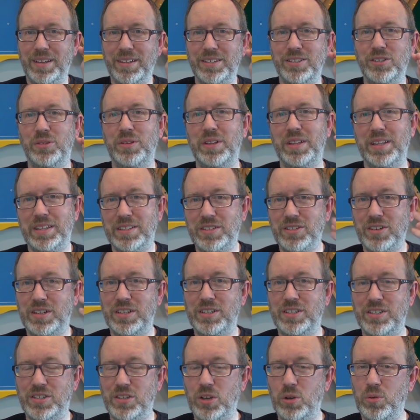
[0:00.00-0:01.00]
So then it's going
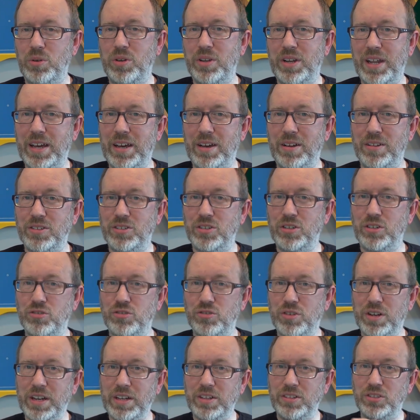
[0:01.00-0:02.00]
to slow you down.
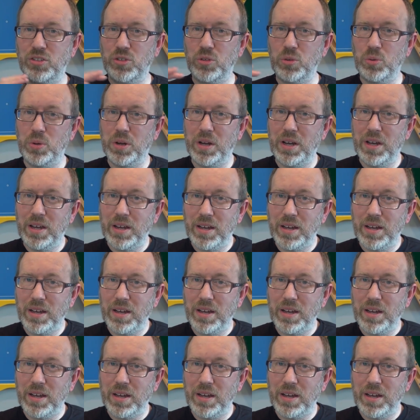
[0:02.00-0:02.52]
trying to